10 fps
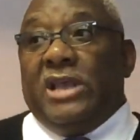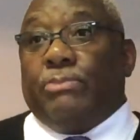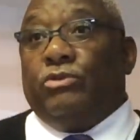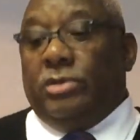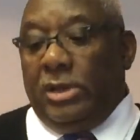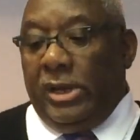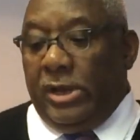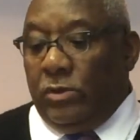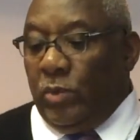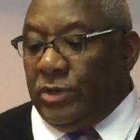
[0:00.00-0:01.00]
chapter
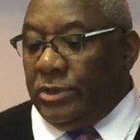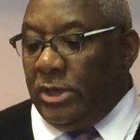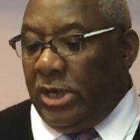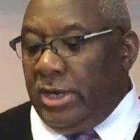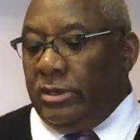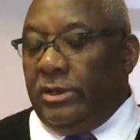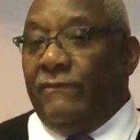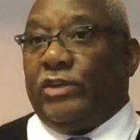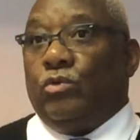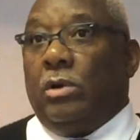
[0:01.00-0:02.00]
10, which is on
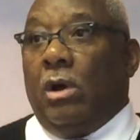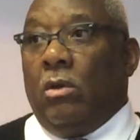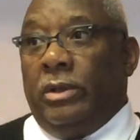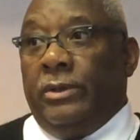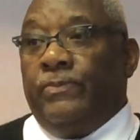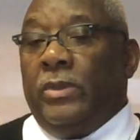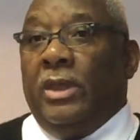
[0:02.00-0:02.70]
the effectual calling,